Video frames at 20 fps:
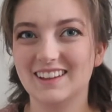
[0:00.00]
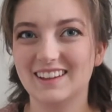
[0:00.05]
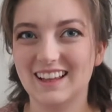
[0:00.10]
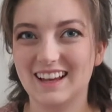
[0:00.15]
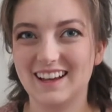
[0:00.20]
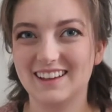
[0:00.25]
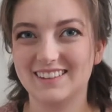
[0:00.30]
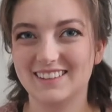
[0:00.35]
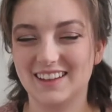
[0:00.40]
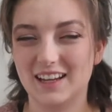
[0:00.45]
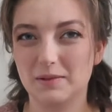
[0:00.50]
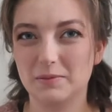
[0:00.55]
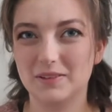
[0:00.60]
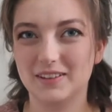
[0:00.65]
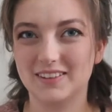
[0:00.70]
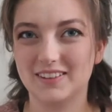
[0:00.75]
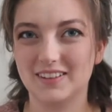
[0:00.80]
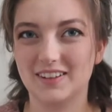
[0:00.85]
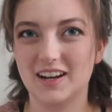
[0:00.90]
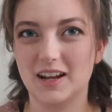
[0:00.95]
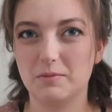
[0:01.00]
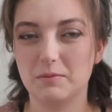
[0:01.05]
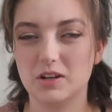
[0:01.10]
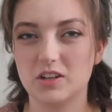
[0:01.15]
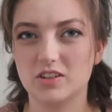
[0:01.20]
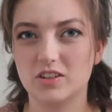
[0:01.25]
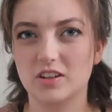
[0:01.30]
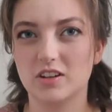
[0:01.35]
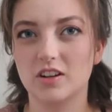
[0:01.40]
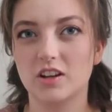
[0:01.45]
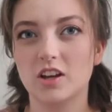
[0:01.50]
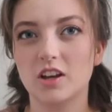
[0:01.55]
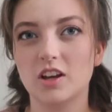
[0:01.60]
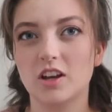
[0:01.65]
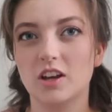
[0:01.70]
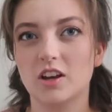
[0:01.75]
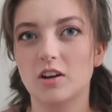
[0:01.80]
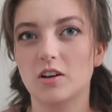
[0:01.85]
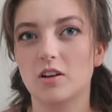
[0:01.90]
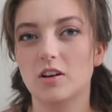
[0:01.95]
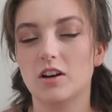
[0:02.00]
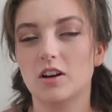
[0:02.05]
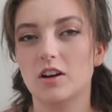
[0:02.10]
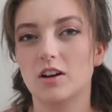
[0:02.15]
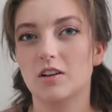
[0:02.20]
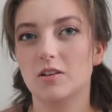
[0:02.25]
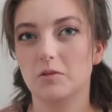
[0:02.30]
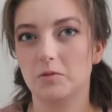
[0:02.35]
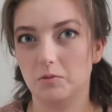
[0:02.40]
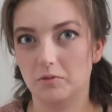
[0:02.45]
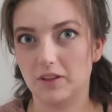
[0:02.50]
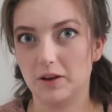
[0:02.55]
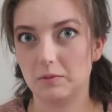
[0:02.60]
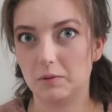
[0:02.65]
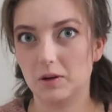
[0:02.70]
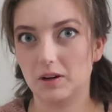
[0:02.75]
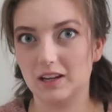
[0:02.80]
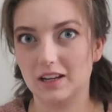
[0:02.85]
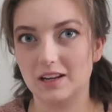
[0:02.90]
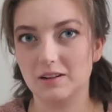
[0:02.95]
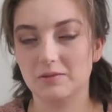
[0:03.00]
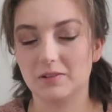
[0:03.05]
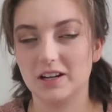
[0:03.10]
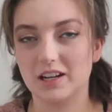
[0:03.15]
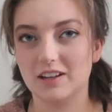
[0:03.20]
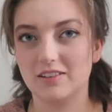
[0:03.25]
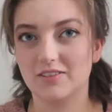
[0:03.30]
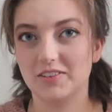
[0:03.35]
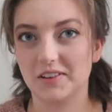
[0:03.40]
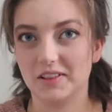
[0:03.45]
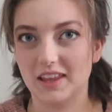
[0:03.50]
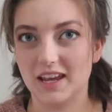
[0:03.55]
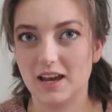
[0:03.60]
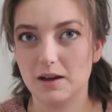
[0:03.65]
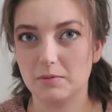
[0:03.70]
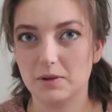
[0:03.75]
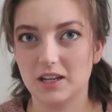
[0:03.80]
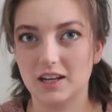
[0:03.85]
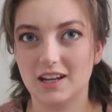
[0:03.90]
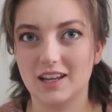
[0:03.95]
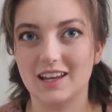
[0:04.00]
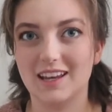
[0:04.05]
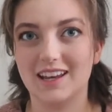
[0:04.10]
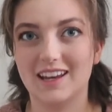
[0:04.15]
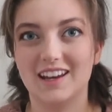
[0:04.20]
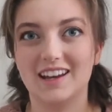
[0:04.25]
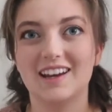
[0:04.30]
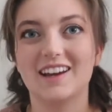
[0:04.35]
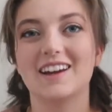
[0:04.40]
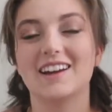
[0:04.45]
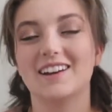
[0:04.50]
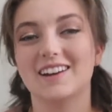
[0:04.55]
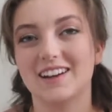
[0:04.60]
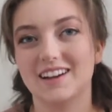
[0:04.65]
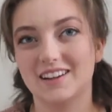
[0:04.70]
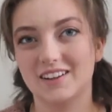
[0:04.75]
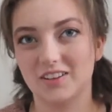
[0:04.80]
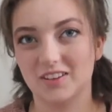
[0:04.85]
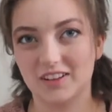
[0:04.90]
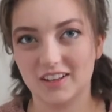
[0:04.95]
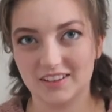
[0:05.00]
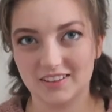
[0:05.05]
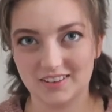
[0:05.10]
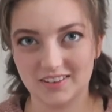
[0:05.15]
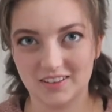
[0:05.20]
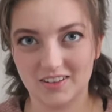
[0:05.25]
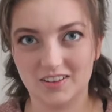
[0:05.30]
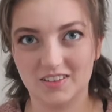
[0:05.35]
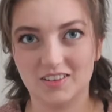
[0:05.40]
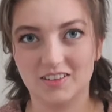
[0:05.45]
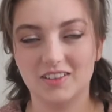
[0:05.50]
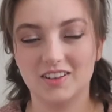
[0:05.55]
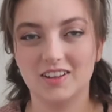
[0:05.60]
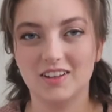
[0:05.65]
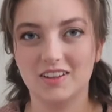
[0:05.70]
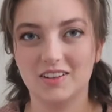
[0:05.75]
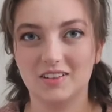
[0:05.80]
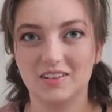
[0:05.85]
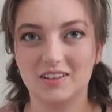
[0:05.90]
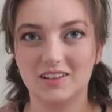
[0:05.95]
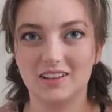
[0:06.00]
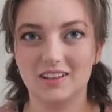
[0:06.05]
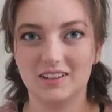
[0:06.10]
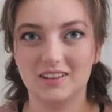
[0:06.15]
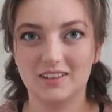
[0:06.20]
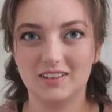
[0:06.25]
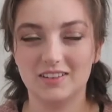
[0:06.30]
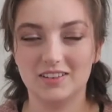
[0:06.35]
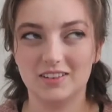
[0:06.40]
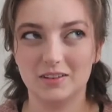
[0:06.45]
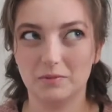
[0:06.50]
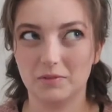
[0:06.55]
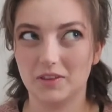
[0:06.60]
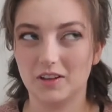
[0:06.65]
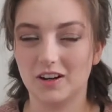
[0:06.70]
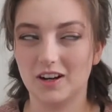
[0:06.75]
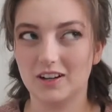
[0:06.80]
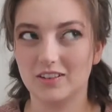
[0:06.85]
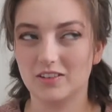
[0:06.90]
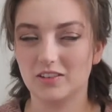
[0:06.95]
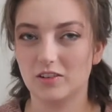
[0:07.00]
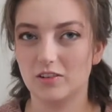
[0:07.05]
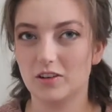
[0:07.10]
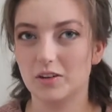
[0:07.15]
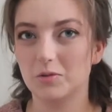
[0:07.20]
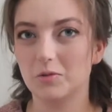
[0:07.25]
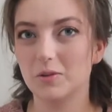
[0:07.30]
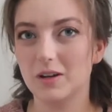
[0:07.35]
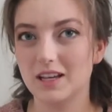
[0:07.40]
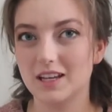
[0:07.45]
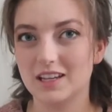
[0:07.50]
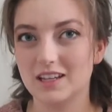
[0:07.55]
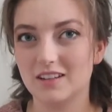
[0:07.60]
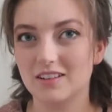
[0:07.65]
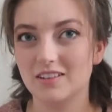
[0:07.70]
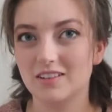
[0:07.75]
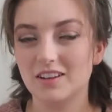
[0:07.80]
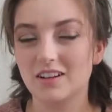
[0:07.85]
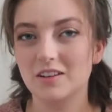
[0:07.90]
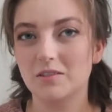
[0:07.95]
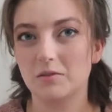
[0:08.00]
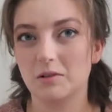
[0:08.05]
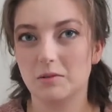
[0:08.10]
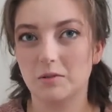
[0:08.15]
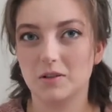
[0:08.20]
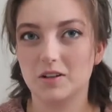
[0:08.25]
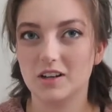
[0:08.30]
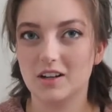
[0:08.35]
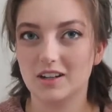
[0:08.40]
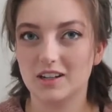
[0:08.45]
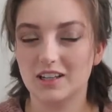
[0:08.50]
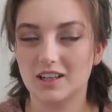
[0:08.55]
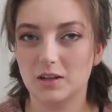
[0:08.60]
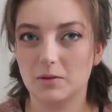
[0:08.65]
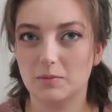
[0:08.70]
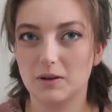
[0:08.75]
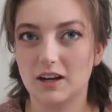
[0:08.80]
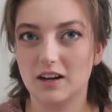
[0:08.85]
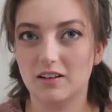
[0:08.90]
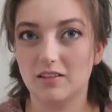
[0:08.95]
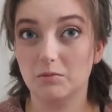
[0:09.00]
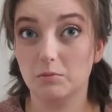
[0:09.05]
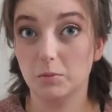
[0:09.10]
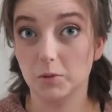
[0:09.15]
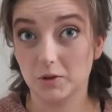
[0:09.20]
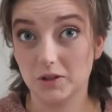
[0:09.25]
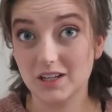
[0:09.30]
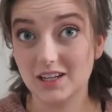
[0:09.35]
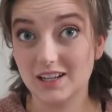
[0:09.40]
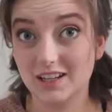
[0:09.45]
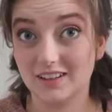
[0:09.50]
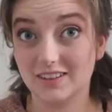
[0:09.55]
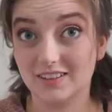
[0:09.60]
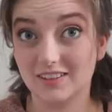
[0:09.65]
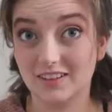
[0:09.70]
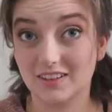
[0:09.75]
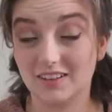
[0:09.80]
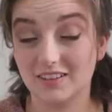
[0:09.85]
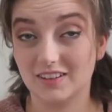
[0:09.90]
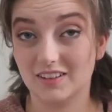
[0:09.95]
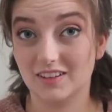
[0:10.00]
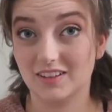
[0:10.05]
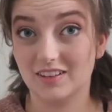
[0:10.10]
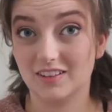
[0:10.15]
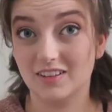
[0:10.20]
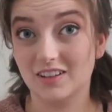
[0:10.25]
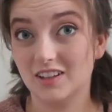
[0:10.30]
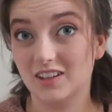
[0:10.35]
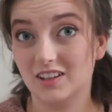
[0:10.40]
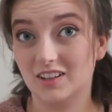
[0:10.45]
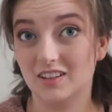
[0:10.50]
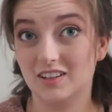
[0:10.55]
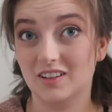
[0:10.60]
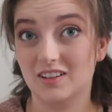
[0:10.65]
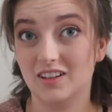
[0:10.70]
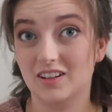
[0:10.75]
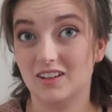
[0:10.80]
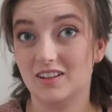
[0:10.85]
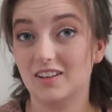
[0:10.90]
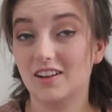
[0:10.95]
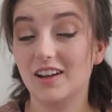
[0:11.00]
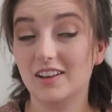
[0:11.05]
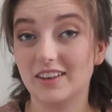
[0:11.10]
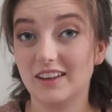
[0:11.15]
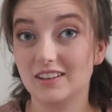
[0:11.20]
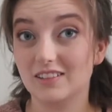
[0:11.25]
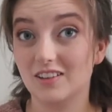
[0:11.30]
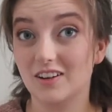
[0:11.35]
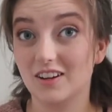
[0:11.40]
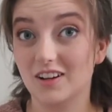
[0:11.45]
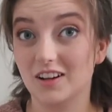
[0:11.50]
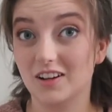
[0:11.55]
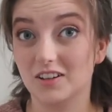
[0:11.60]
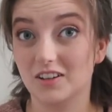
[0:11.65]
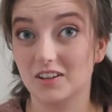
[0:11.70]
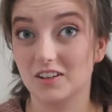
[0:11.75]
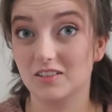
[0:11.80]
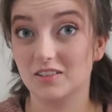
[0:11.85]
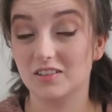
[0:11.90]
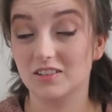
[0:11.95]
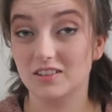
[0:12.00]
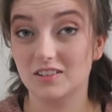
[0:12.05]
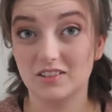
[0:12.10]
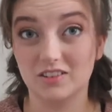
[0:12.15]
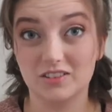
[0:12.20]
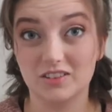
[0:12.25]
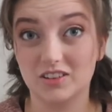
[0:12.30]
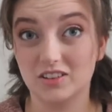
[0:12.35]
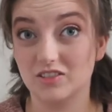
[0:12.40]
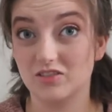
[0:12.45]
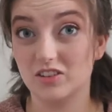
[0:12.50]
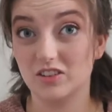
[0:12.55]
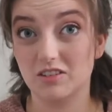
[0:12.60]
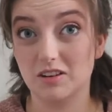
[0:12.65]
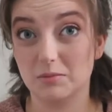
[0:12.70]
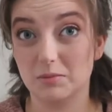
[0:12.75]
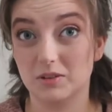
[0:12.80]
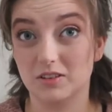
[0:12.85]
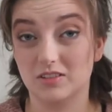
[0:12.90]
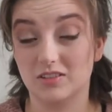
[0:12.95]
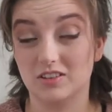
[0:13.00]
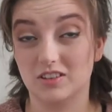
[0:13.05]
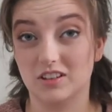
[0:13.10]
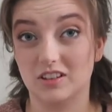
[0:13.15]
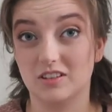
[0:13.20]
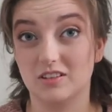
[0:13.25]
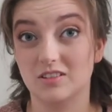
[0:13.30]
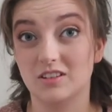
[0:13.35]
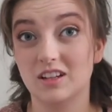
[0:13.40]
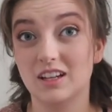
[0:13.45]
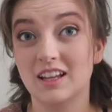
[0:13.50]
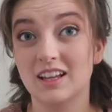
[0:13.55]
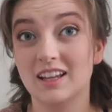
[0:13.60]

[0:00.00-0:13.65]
the last episode I mentioned that we're getting ready for lambing, and I know that starts some thoughts going, wait, we were talking about breeding season not that long ago, just a few episodes ago.